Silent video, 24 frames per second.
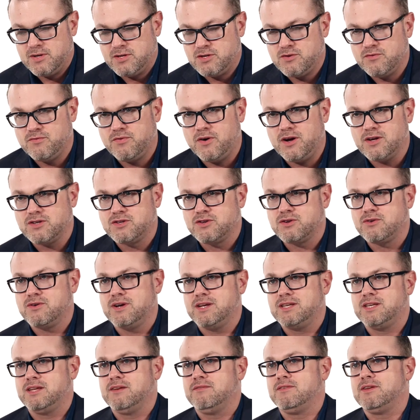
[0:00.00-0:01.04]
To foster
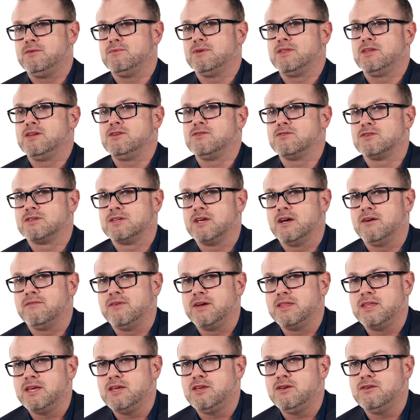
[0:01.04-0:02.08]
creativity within yourself,
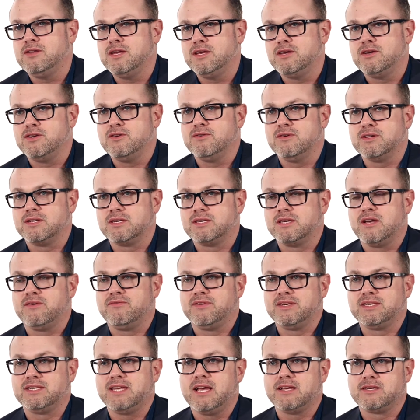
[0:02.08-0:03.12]
I think you need to do a
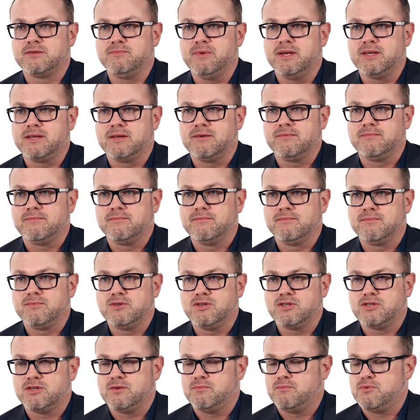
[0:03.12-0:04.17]
self-assessment,
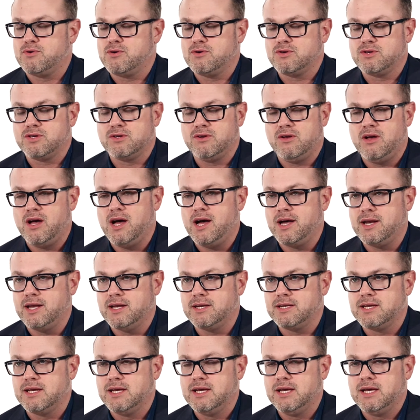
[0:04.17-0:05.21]
just a personal
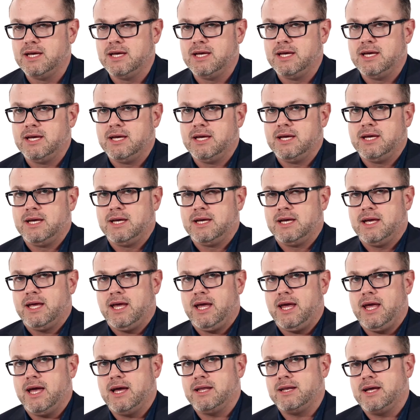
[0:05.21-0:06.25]
audit.
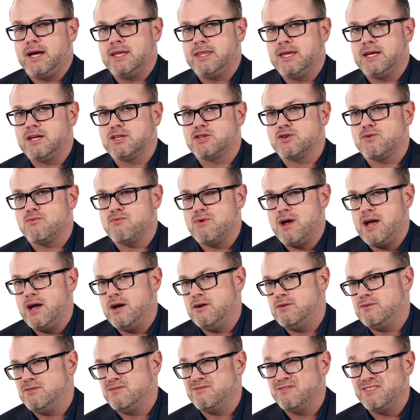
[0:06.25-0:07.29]
And I think it's
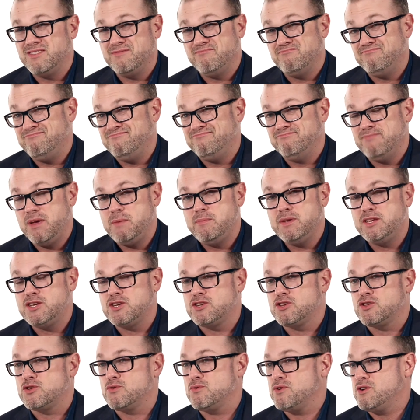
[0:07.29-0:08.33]
around maybe
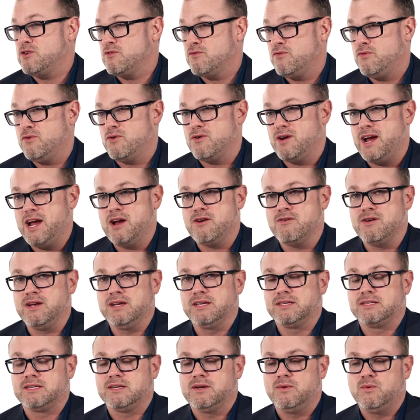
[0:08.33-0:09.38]
just 3 or 4
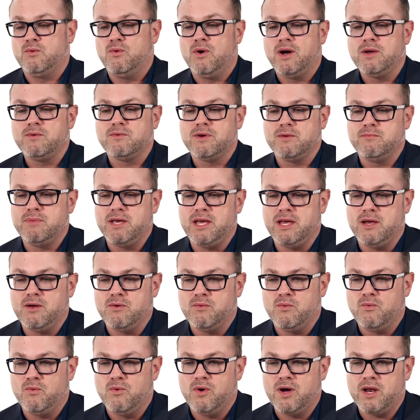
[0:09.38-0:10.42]
areas. One would be,
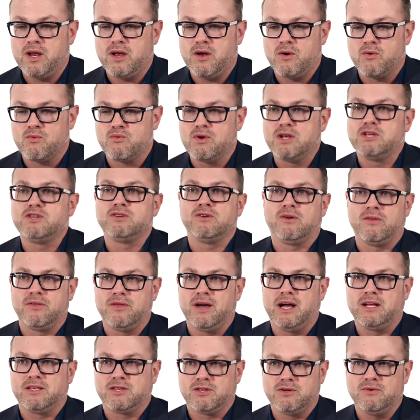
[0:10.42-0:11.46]
what original
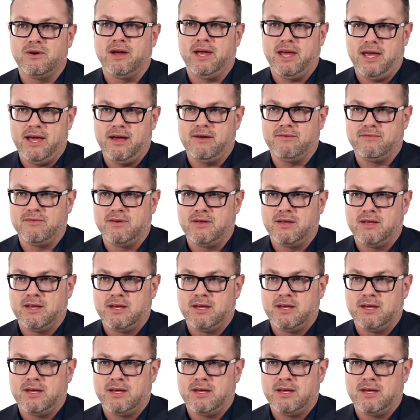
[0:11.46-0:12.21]
thoughts do I have?